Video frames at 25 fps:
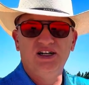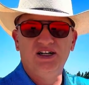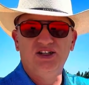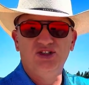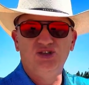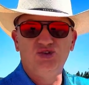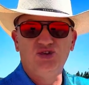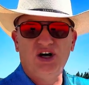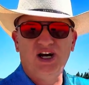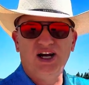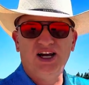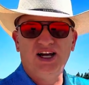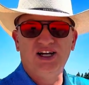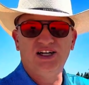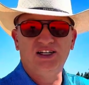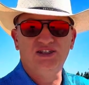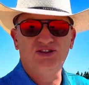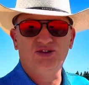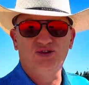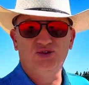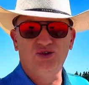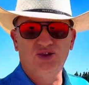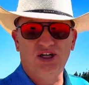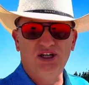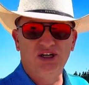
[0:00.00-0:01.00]

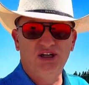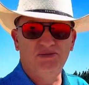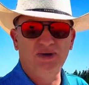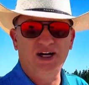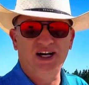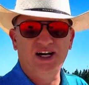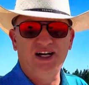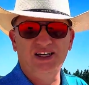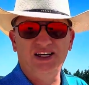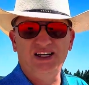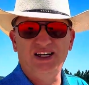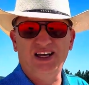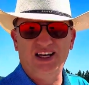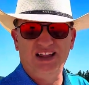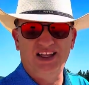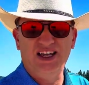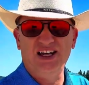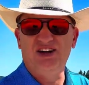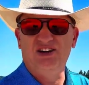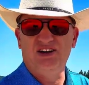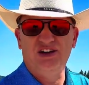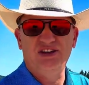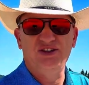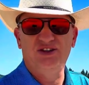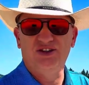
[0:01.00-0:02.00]
triaxle trailer behind it, and they
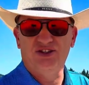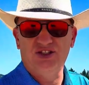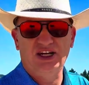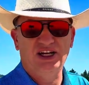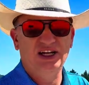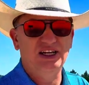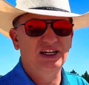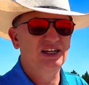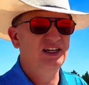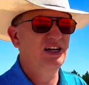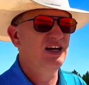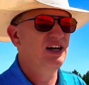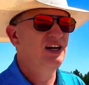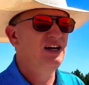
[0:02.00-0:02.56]
are in their site.